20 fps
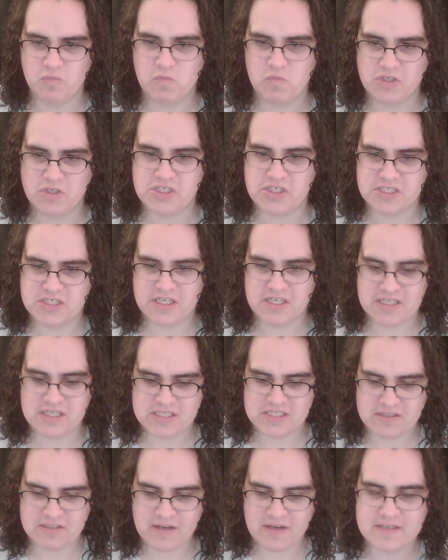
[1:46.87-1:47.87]
just gonna
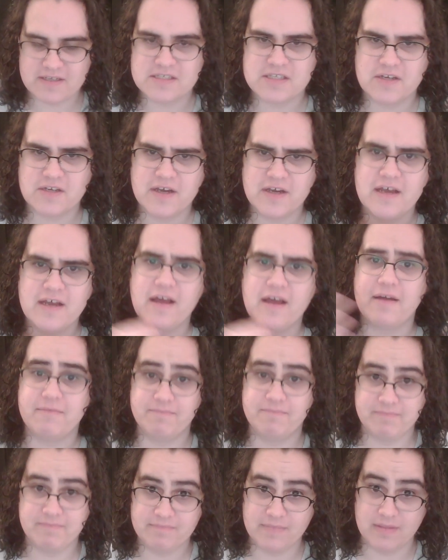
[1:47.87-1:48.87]
start. So,
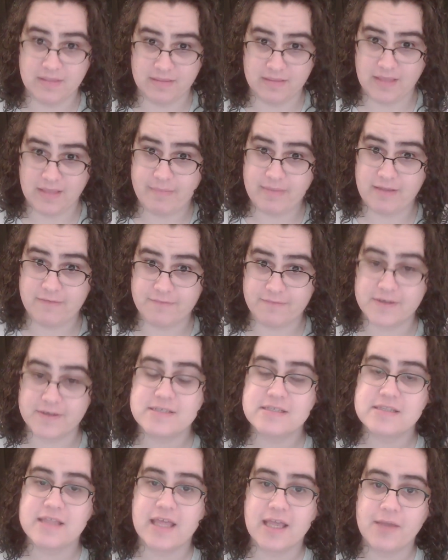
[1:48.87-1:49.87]
let me
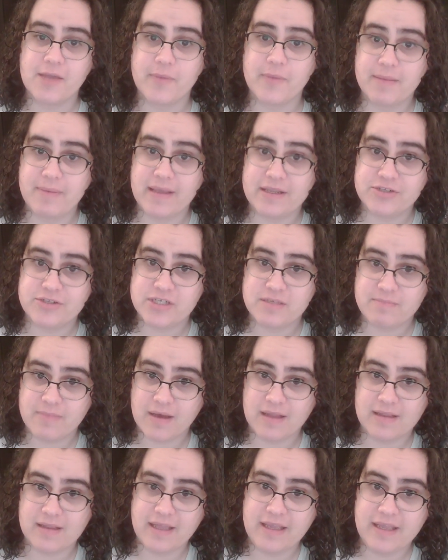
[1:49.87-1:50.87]
first thank my patron
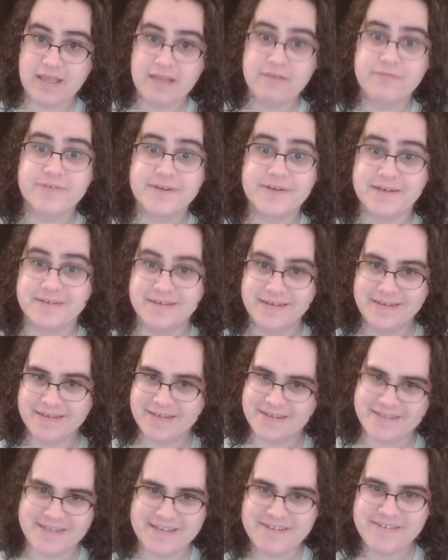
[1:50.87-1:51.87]
Malehi for
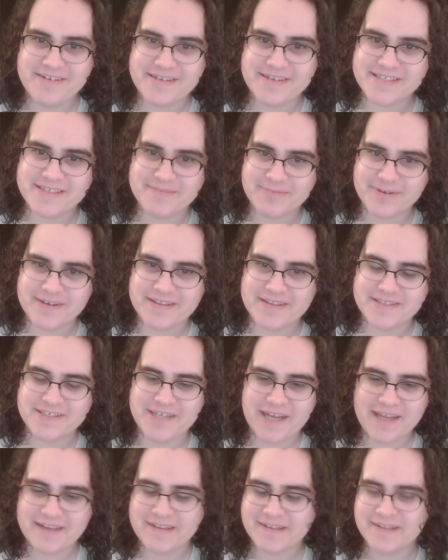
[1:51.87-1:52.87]
continuing to support the
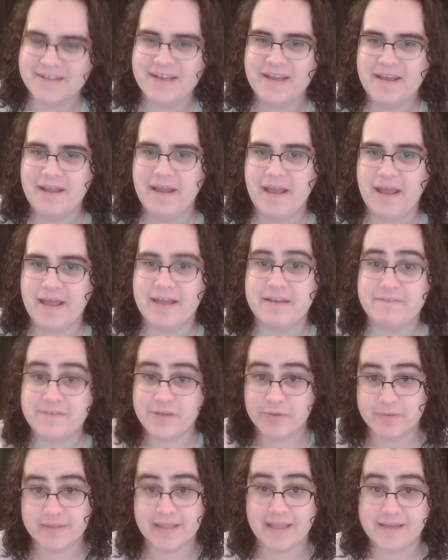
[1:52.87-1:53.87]
channel. And if you
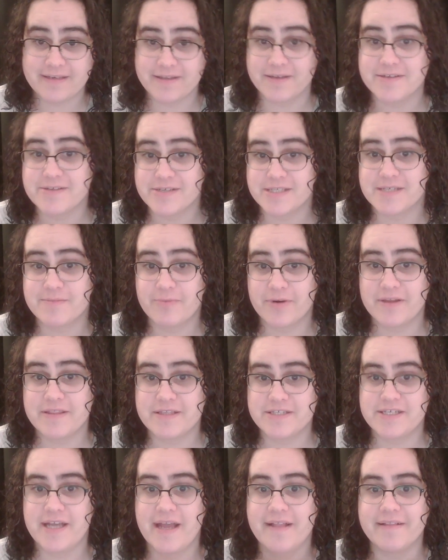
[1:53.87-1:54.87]
would like to also support the
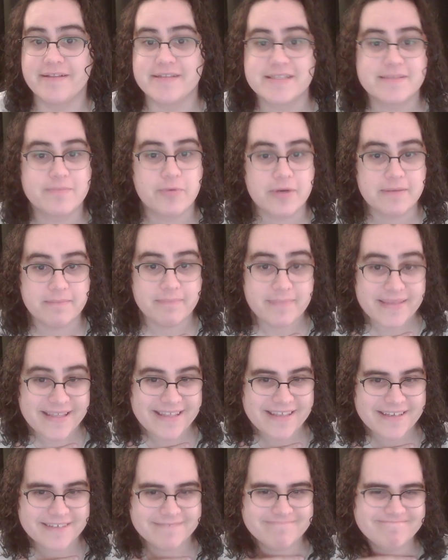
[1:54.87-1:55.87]
channel and support
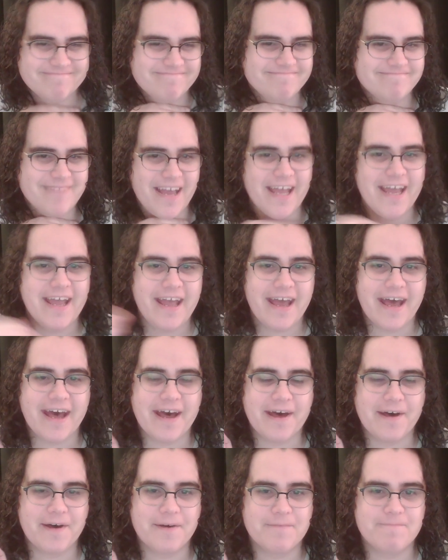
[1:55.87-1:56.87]
me,
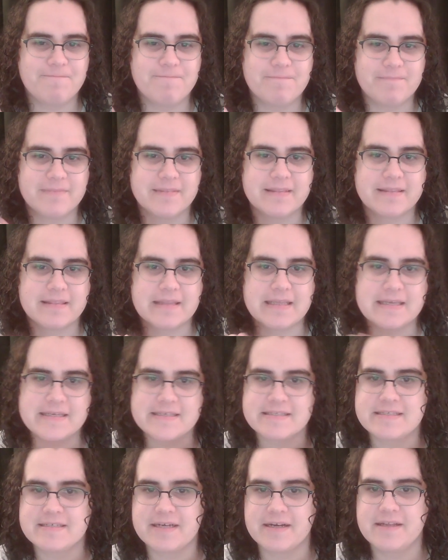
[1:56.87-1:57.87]

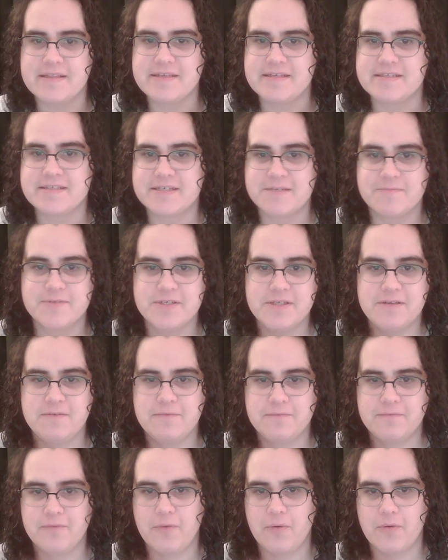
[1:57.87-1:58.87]
links are in the description
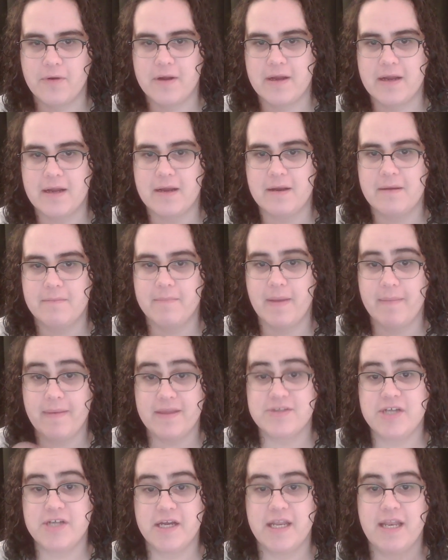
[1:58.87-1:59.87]
for my
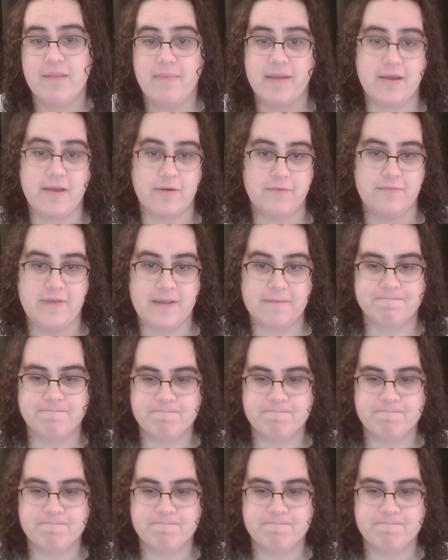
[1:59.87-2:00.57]
Patreon and my Ko-fi.